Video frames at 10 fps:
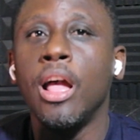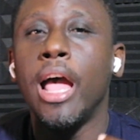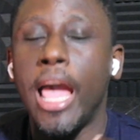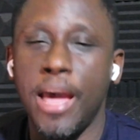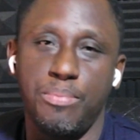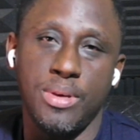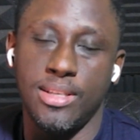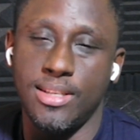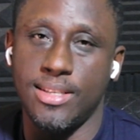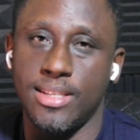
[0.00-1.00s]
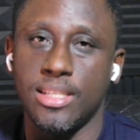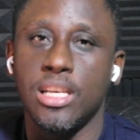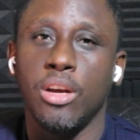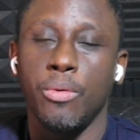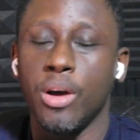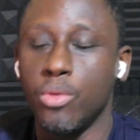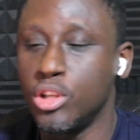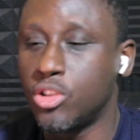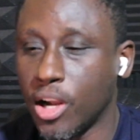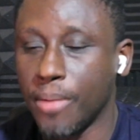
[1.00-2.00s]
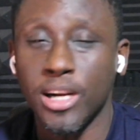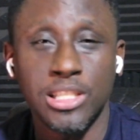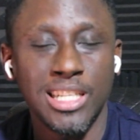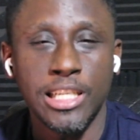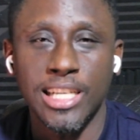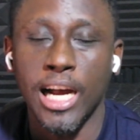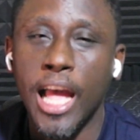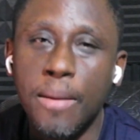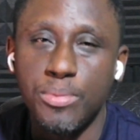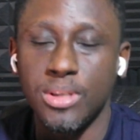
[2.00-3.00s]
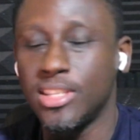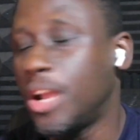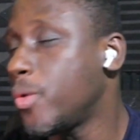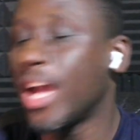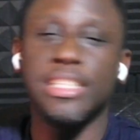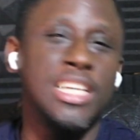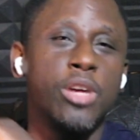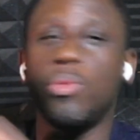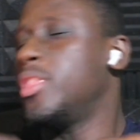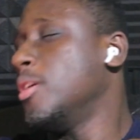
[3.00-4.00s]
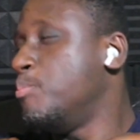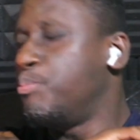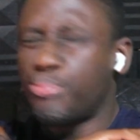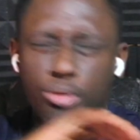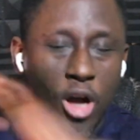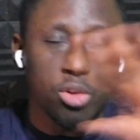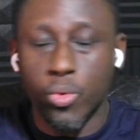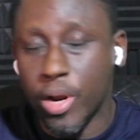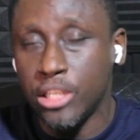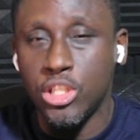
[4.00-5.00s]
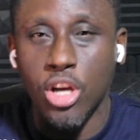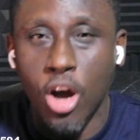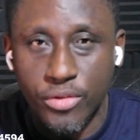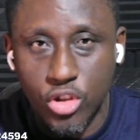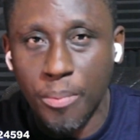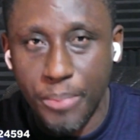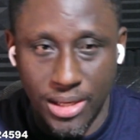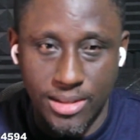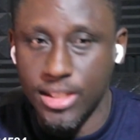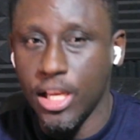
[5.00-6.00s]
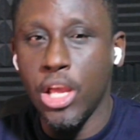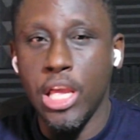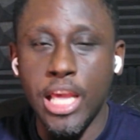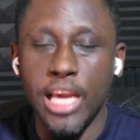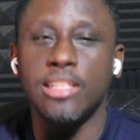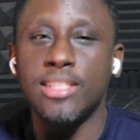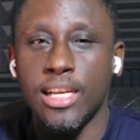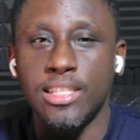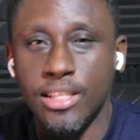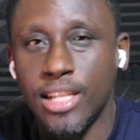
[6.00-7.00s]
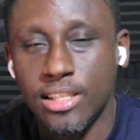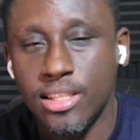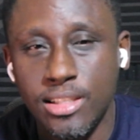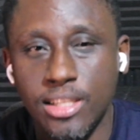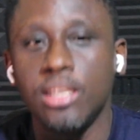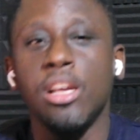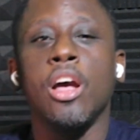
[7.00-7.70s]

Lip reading: herpes. We are going to talk about genital herpes. And we are dealing with a broad range of topics here in Sex in the City.